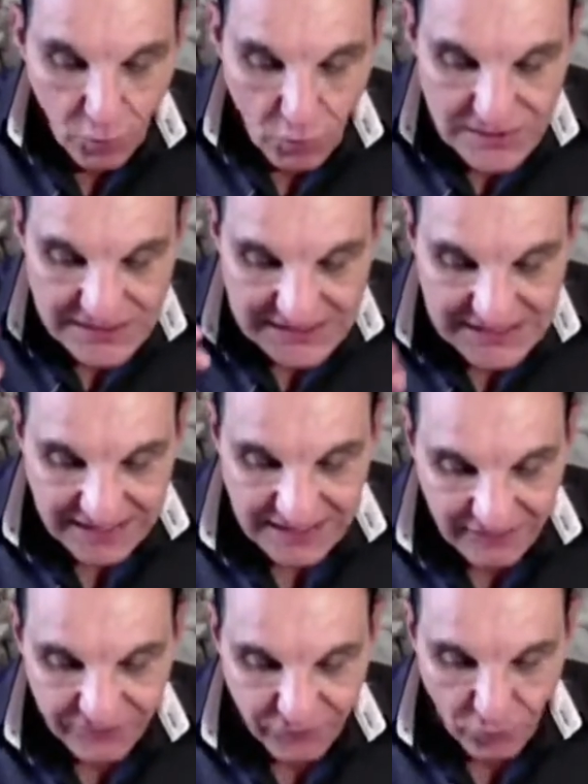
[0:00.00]
or
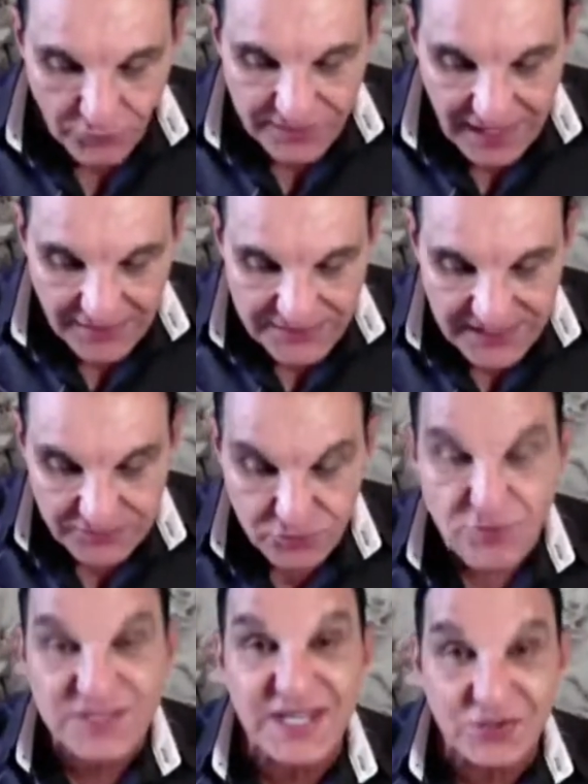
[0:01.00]
suddenly fall down dead
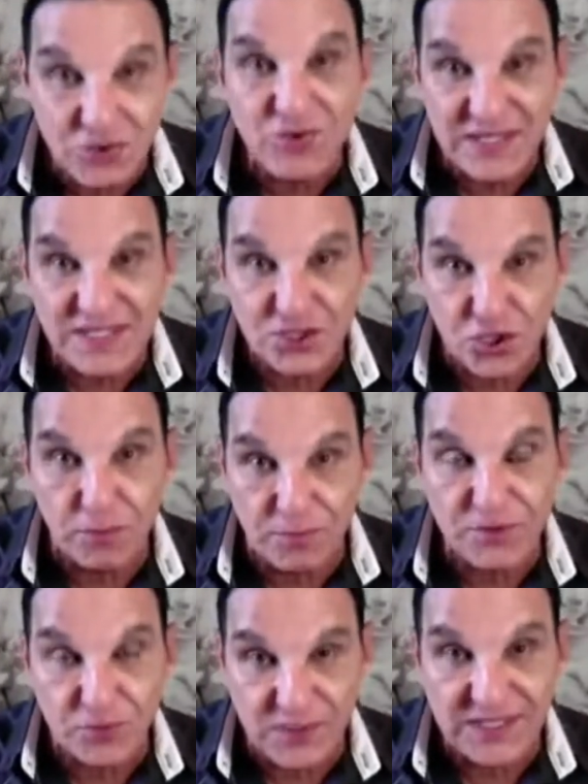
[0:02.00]
because they knew these
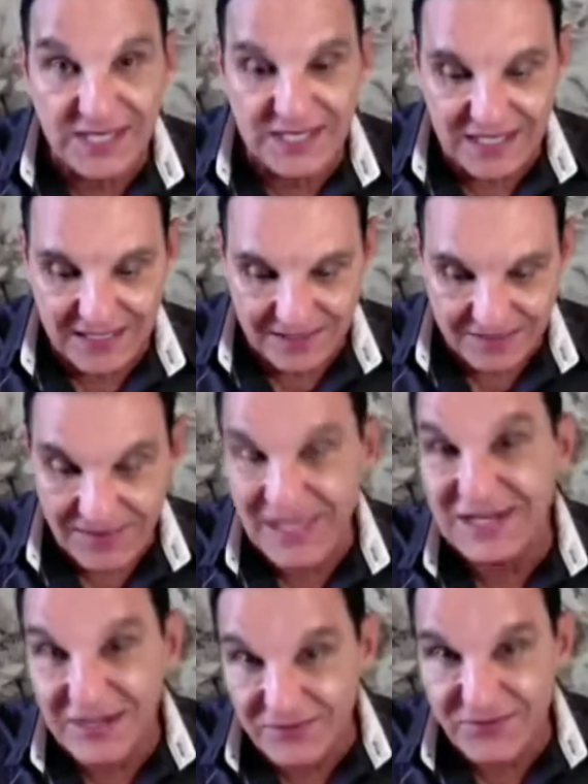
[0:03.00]
serpents were deadly.
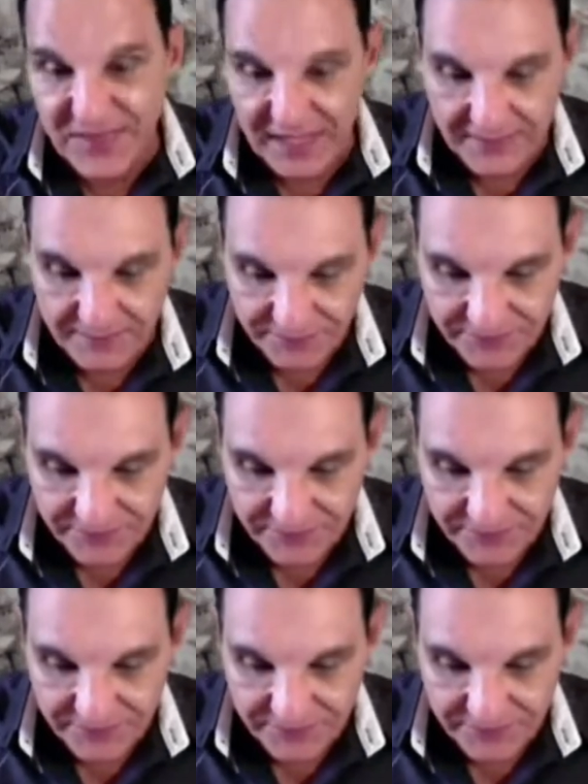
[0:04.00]
They lived there.